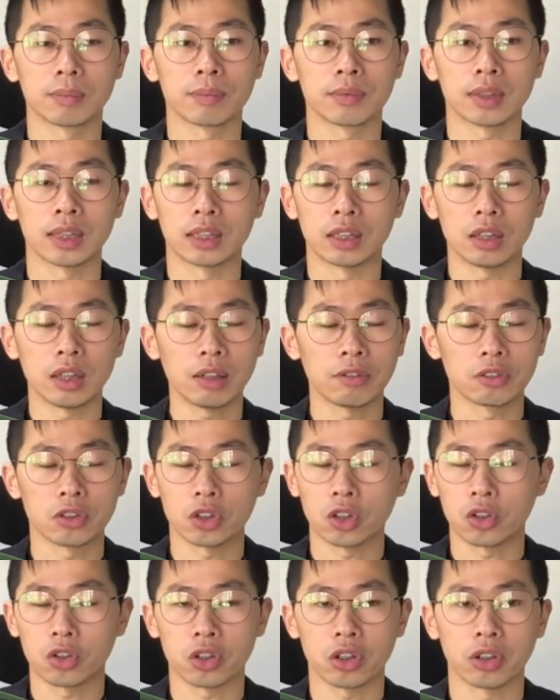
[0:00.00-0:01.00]
they don't have
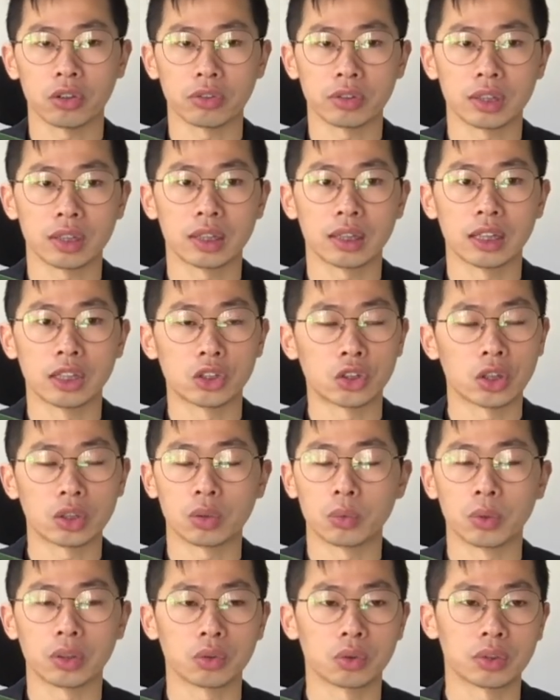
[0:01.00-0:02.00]
sore throats, they just
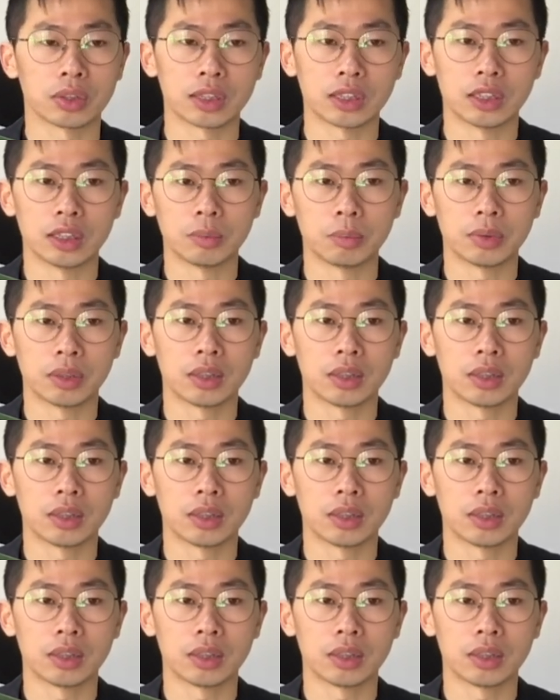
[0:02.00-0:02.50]
want to sleep.